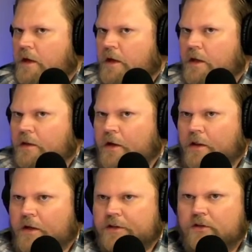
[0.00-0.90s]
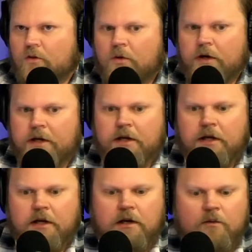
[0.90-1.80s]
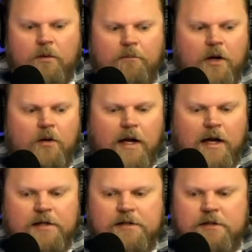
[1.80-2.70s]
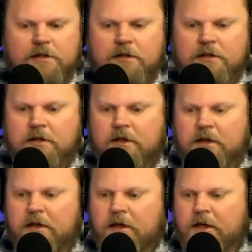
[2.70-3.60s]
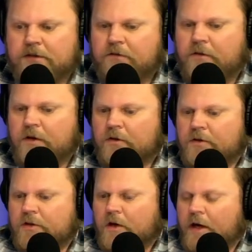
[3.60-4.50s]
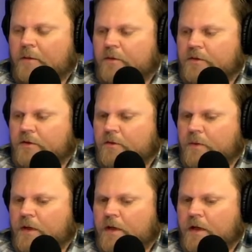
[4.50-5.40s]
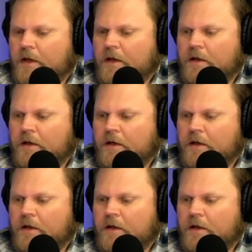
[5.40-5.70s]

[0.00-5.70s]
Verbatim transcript: the the story uh, where Boaz his fields are able to be uh,